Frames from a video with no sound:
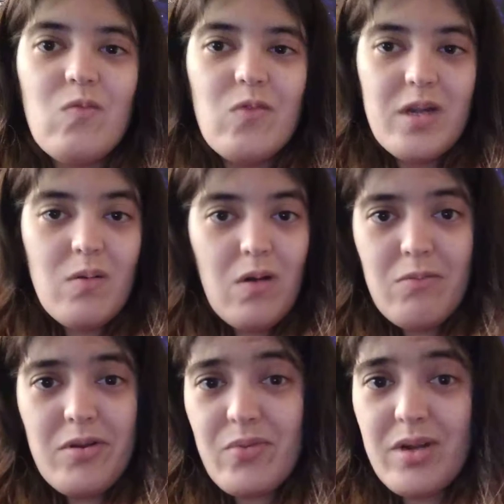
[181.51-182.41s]
we don't
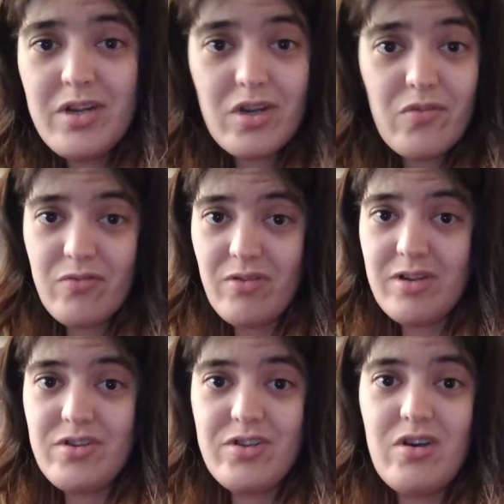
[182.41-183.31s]
always want to
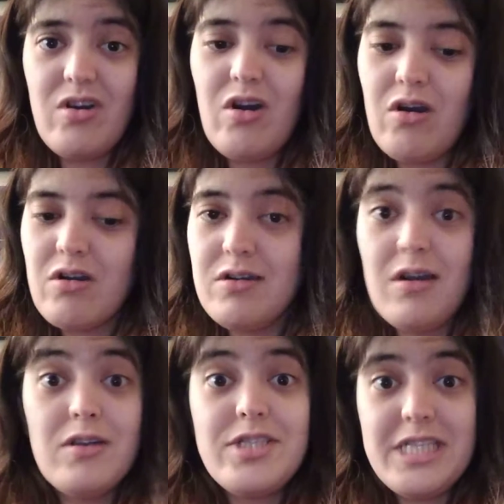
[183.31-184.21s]
confront
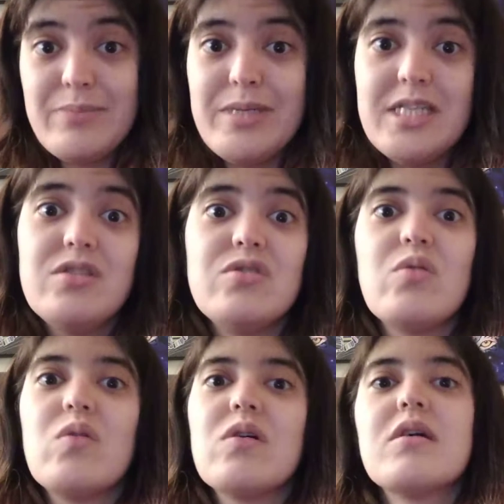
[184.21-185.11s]
our demons
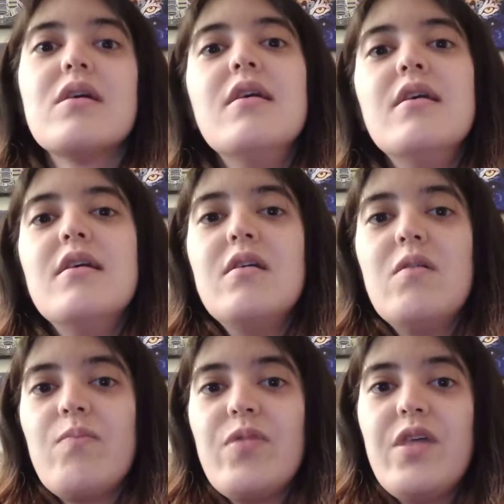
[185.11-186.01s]
or
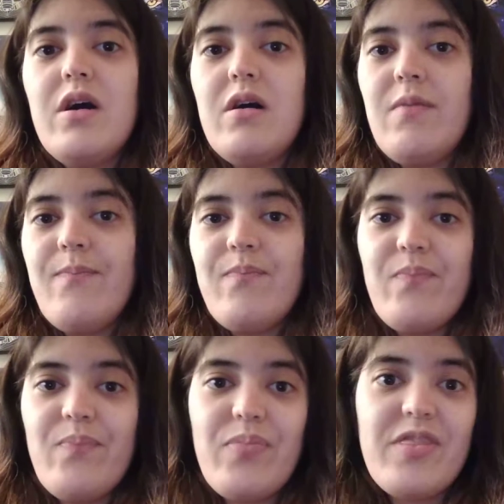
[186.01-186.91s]
the
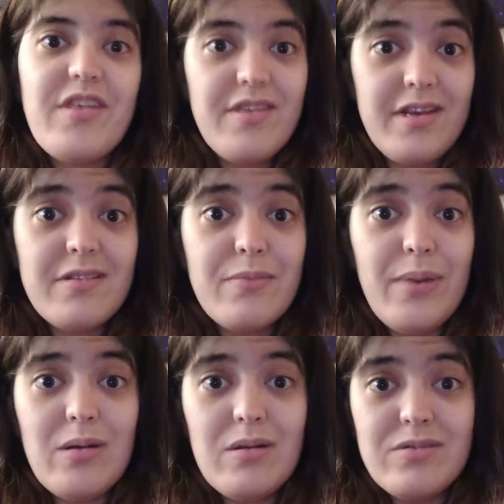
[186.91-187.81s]
things
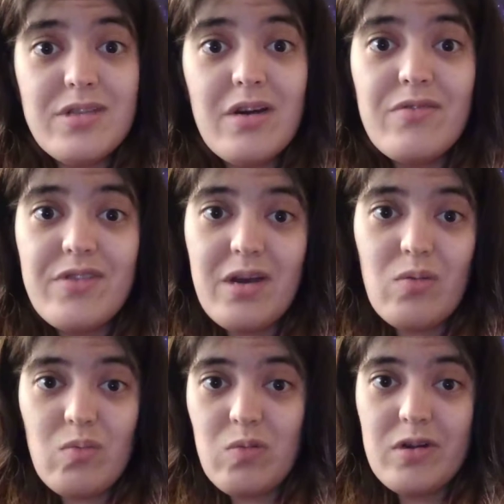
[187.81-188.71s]
about ourselves that
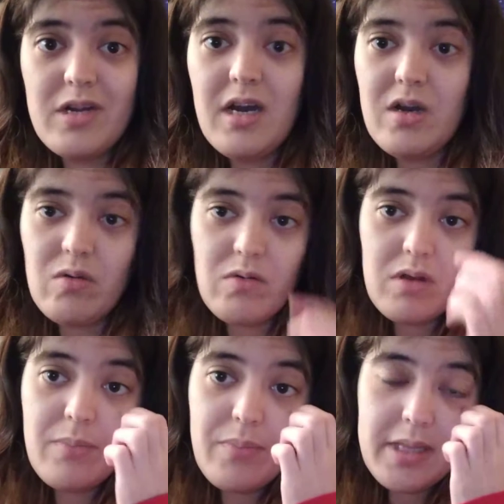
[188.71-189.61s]
we're not
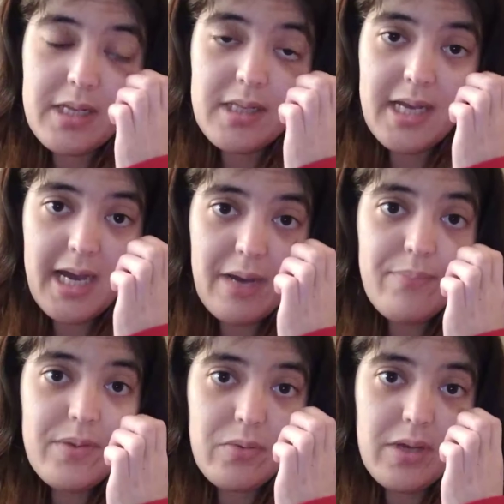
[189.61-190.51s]
completely
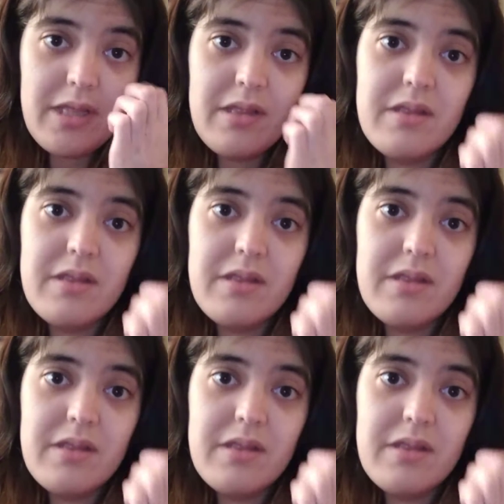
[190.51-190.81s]
happy with.